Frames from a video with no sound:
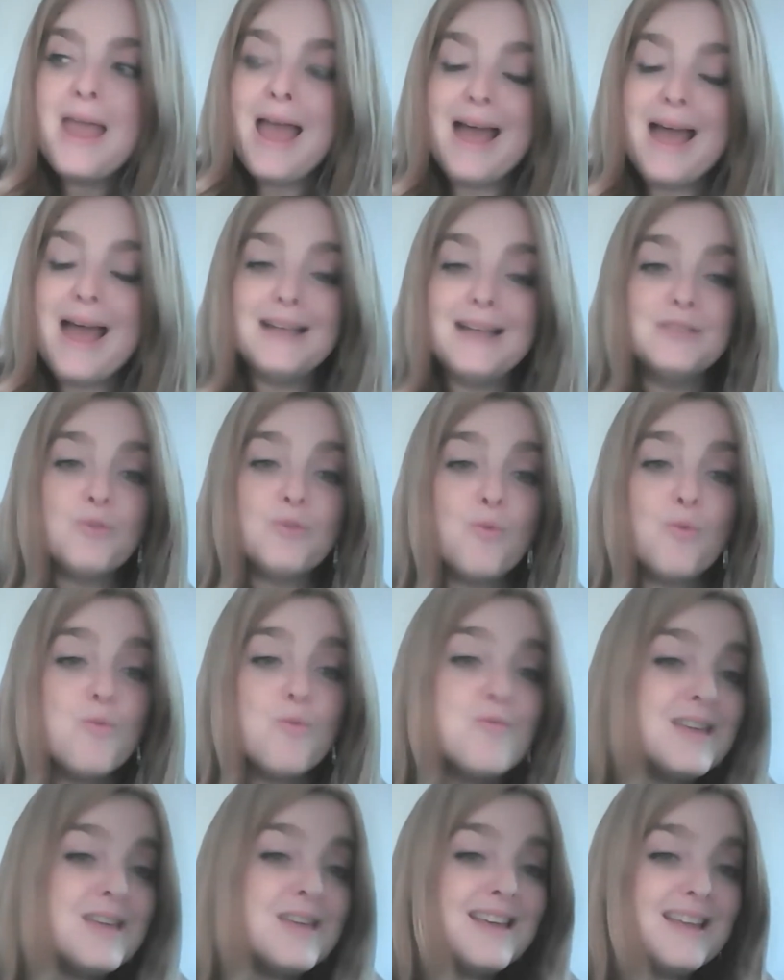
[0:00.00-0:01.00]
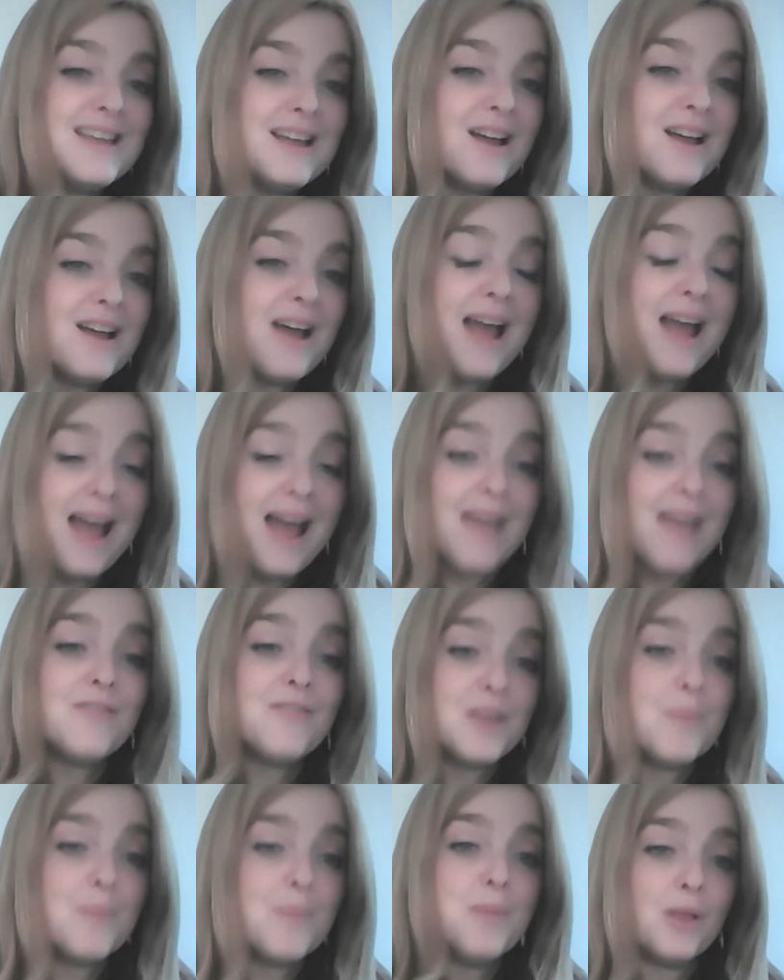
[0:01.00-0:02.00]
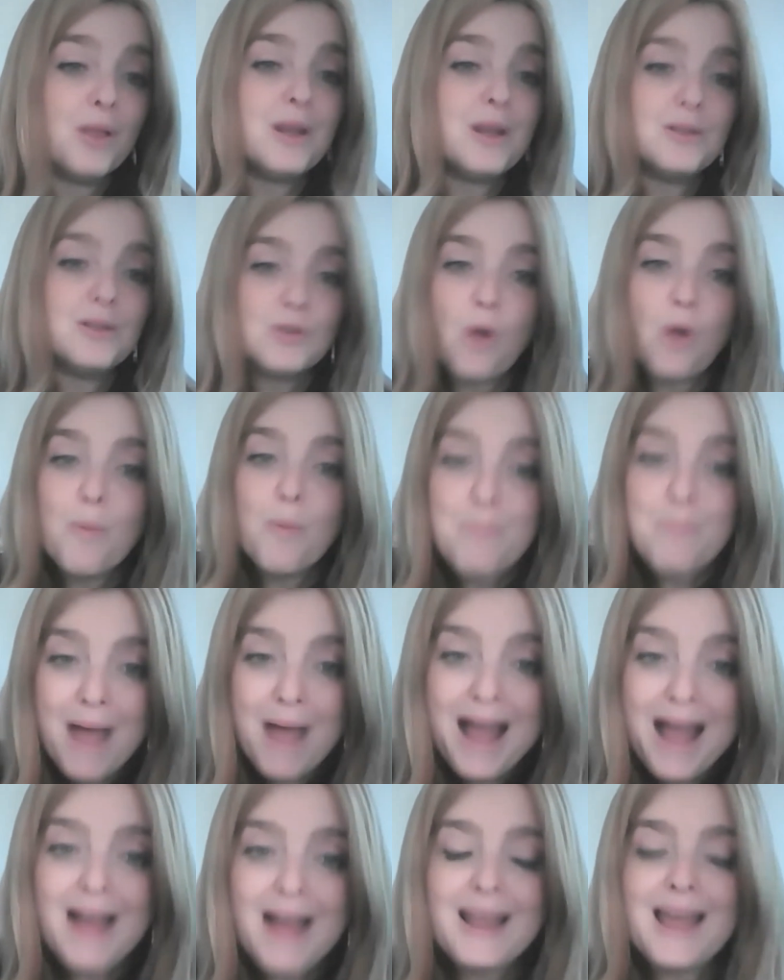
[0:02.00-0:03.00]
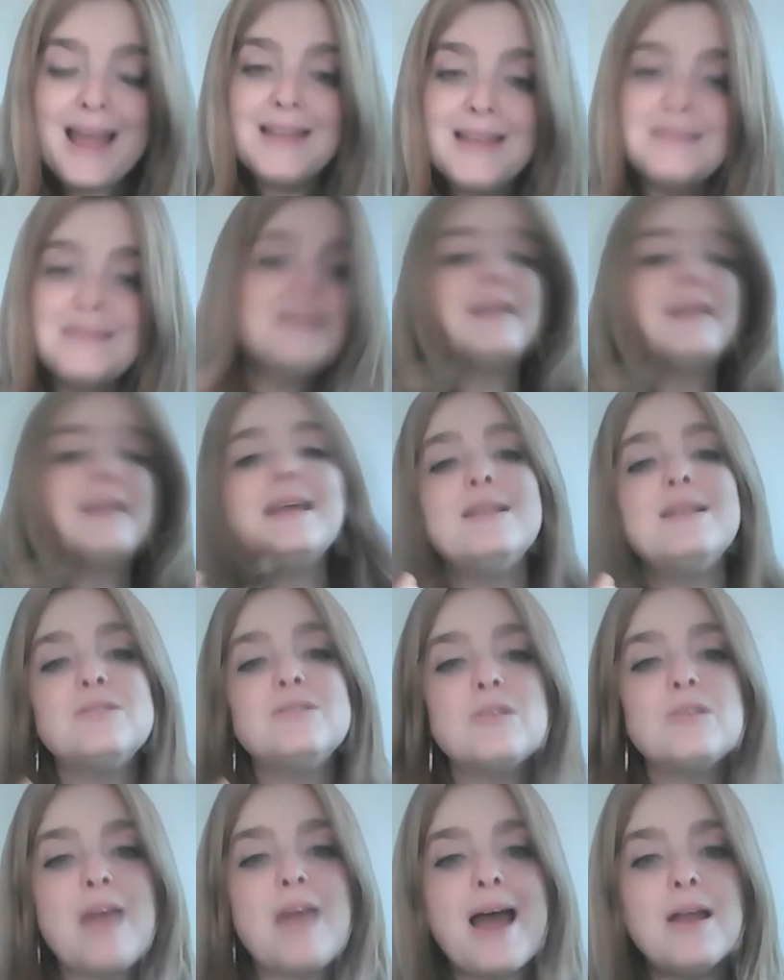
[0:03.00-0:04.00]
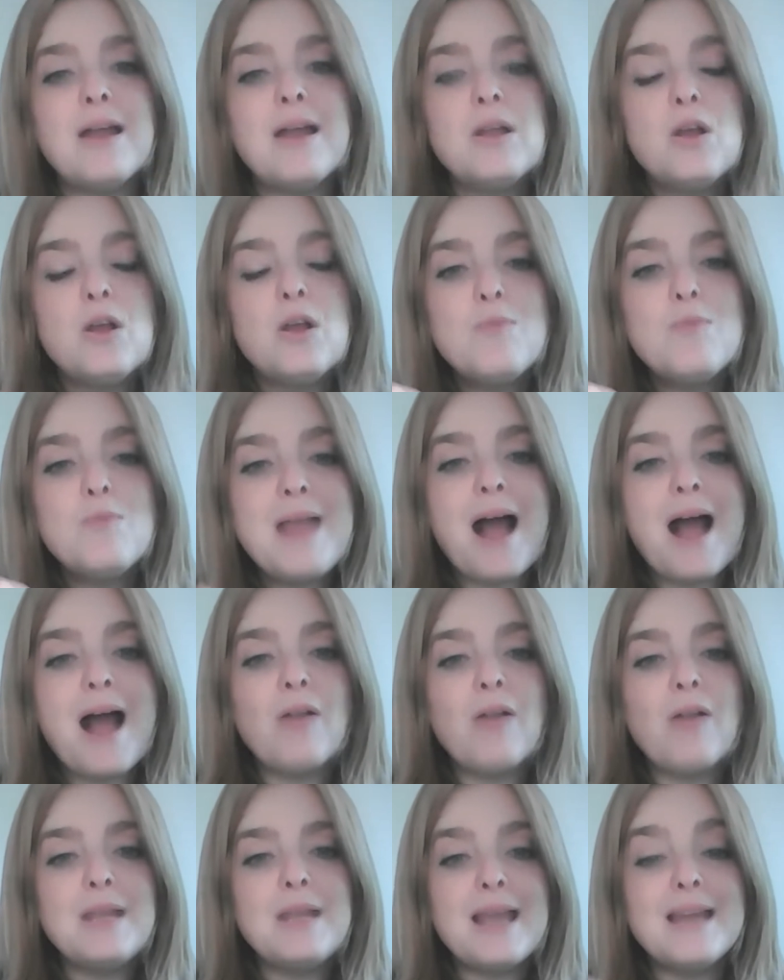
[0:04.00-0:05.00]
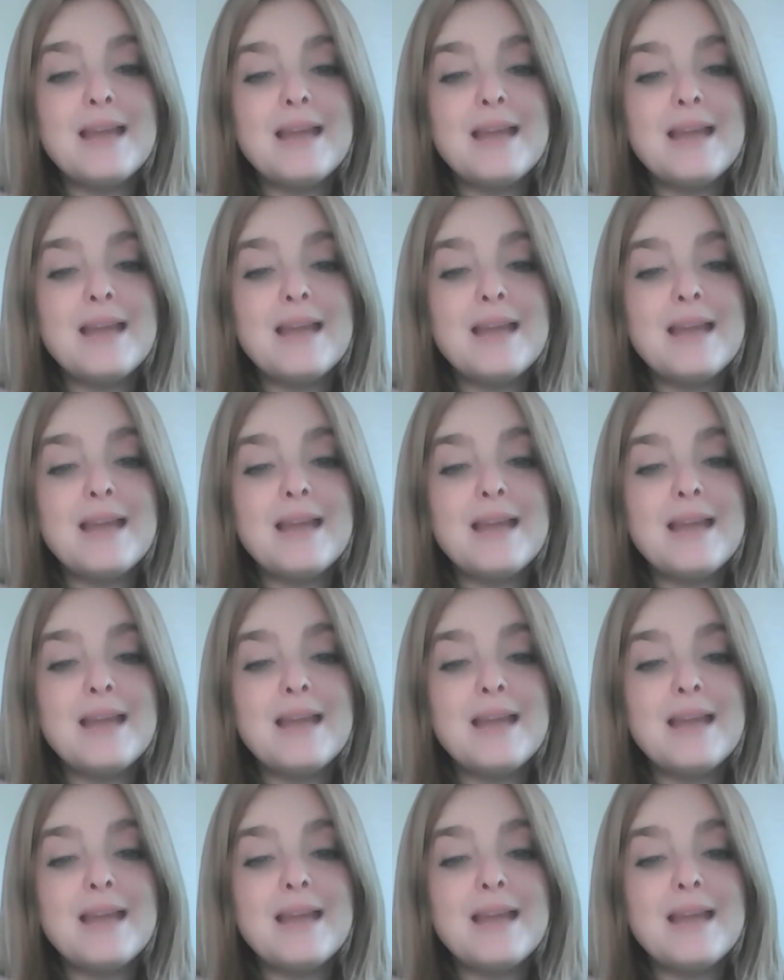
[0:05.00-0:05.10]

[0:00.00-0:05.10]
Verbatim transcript: And we have the ability to go back and dig into that reality.